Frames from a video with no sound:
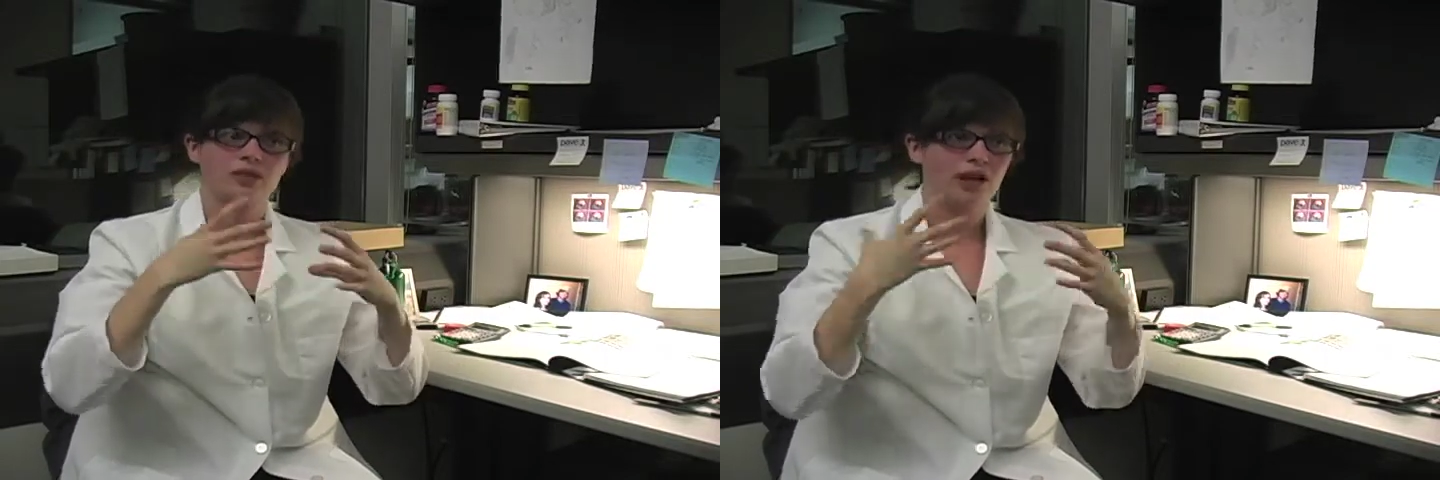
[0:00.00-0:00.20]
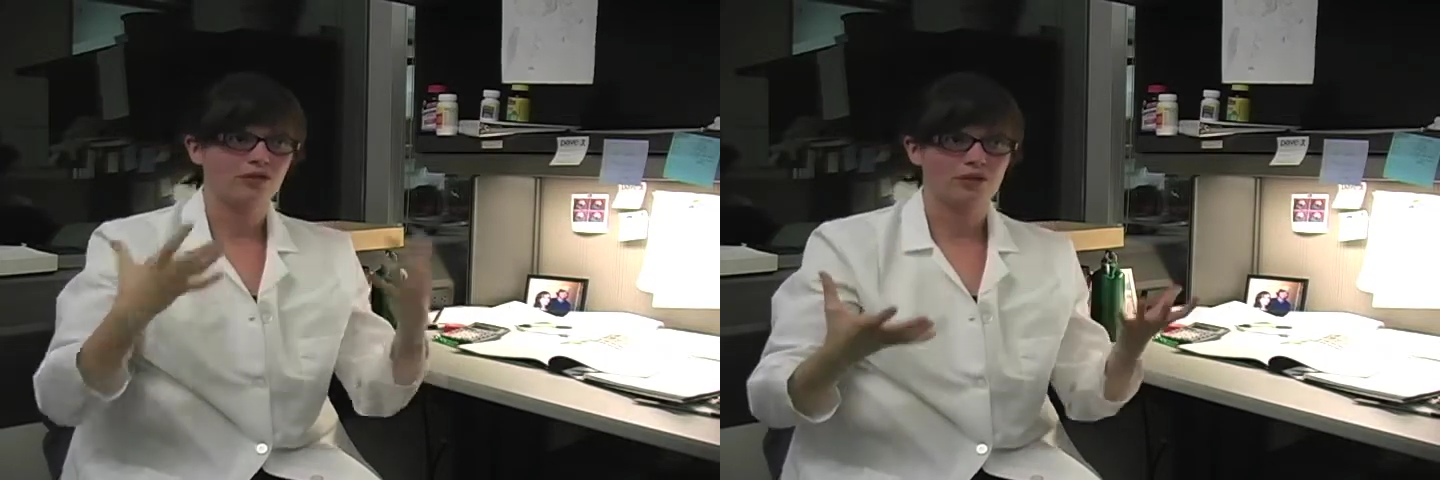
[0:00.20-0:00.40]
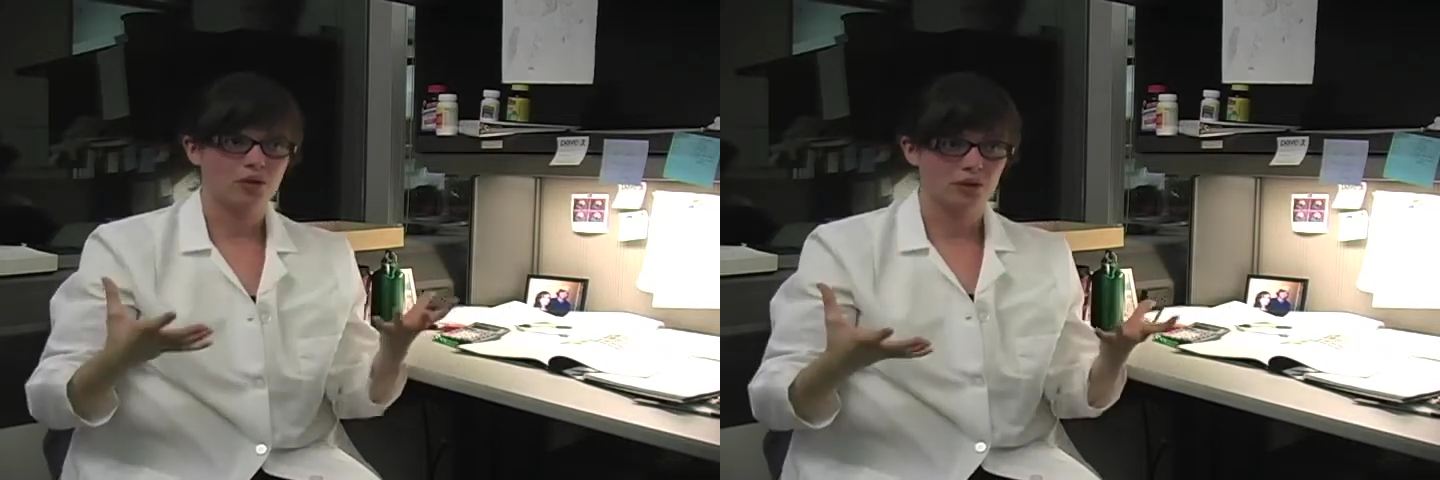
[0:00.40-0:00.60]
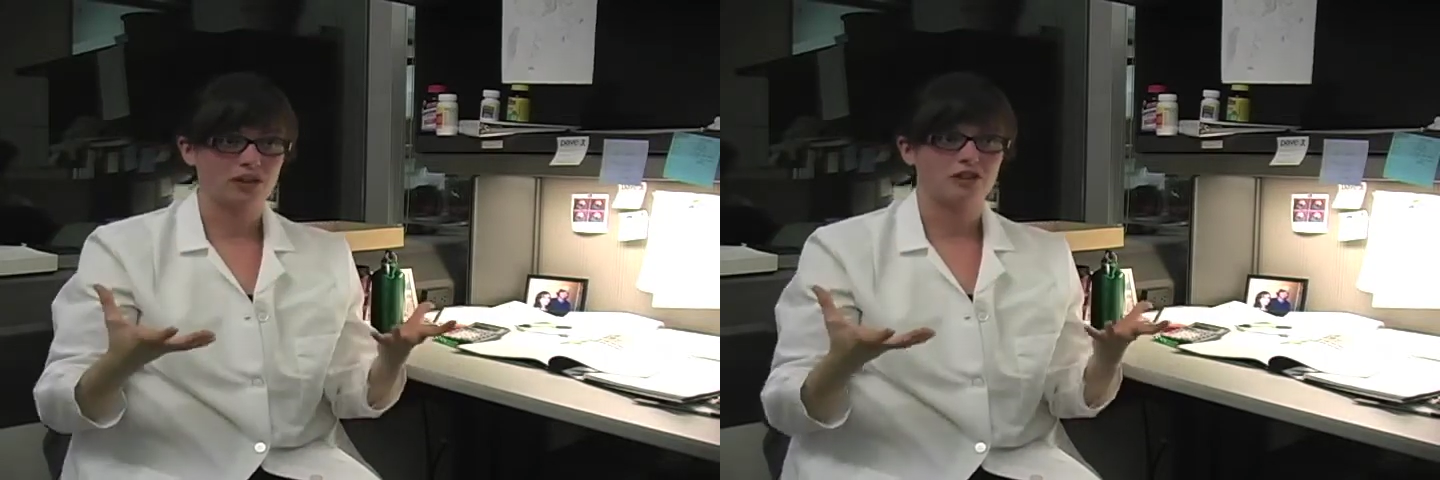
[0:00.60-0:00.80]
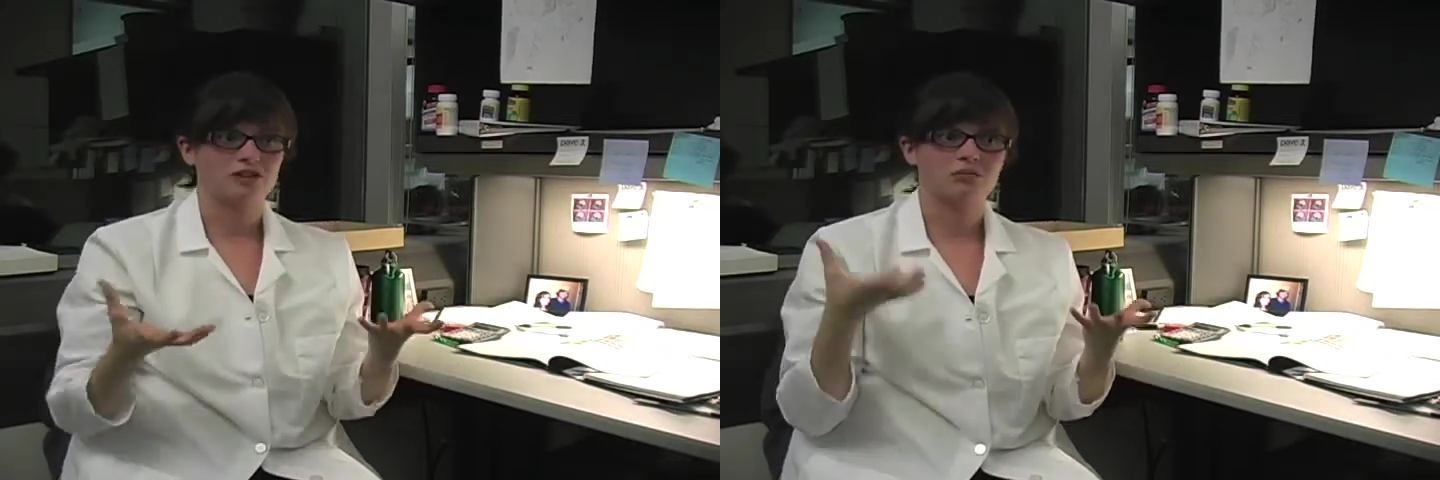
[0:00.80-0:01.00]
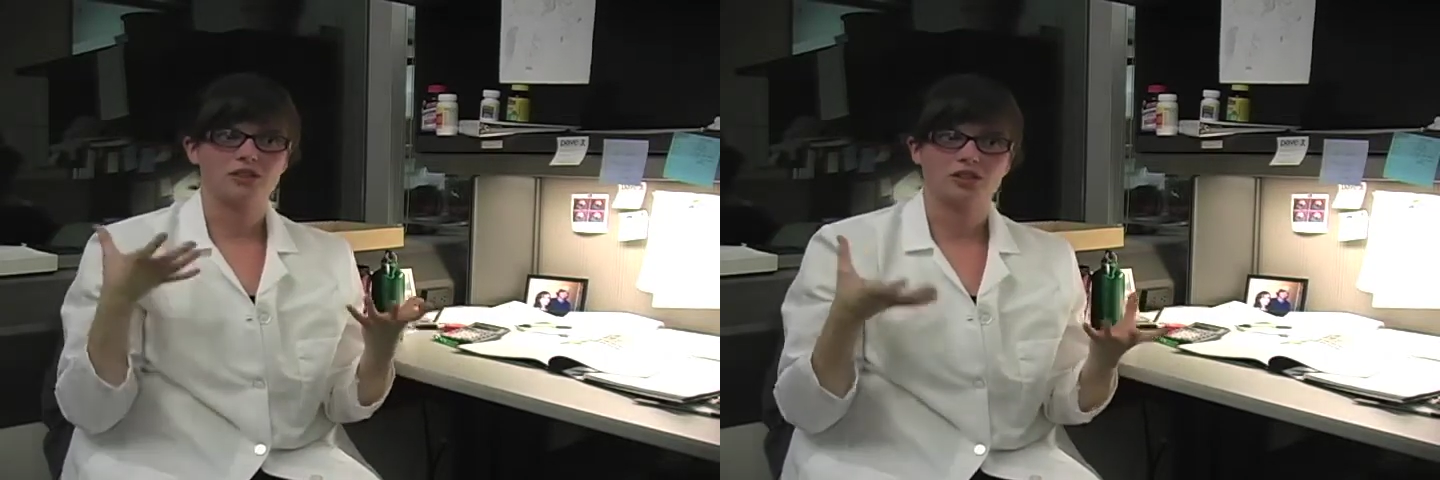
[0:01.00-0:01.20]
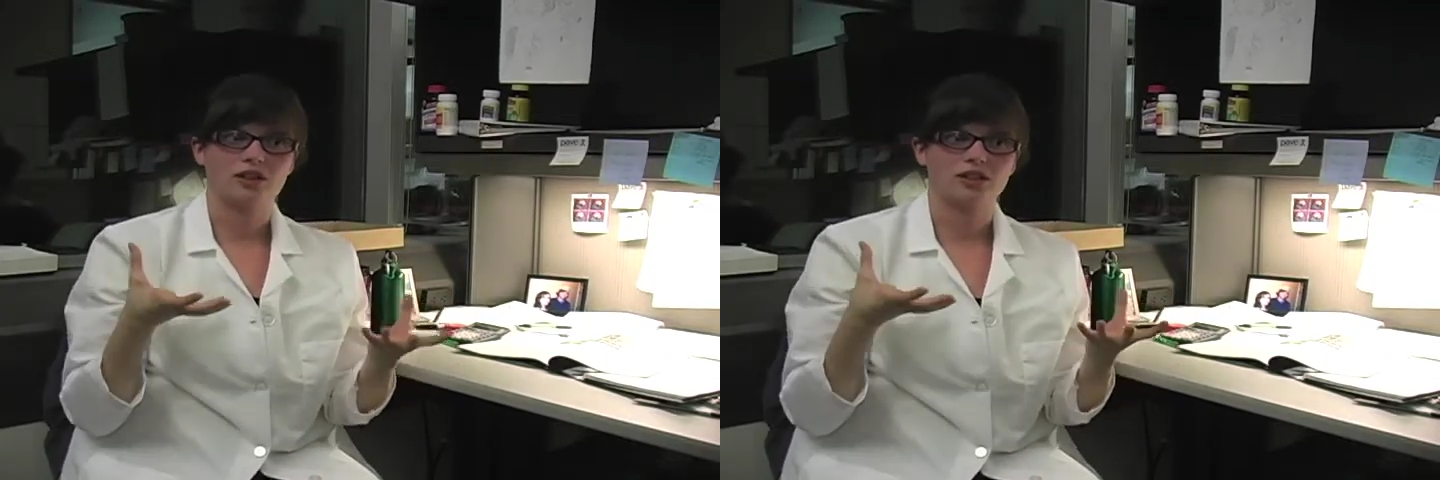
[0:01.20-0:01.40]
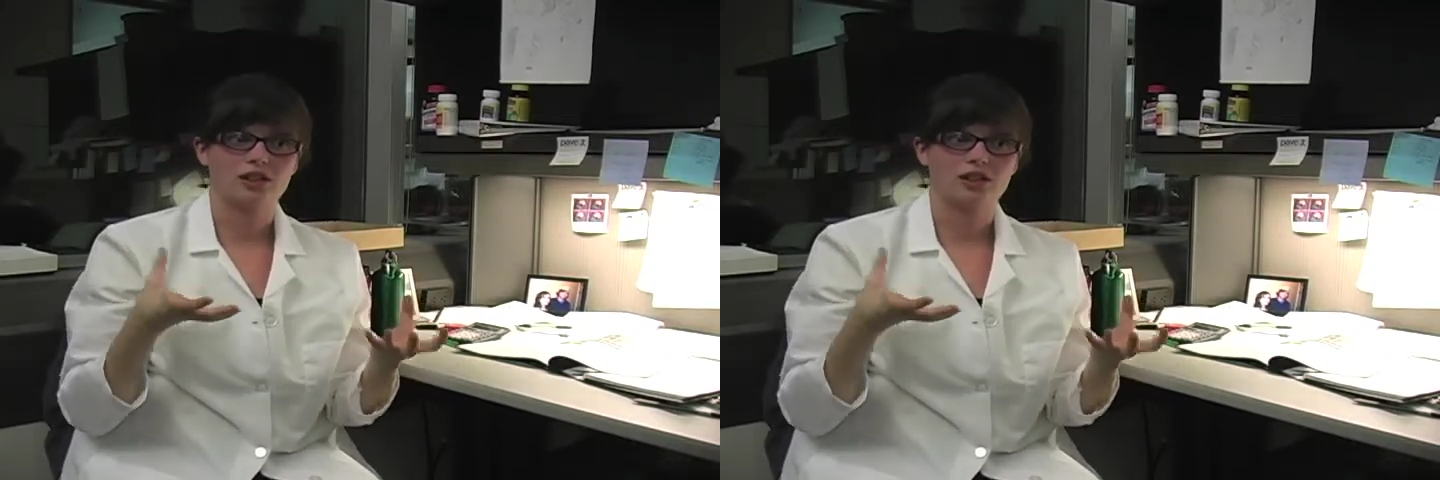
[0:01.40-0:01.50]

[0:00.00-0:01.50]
every organism starts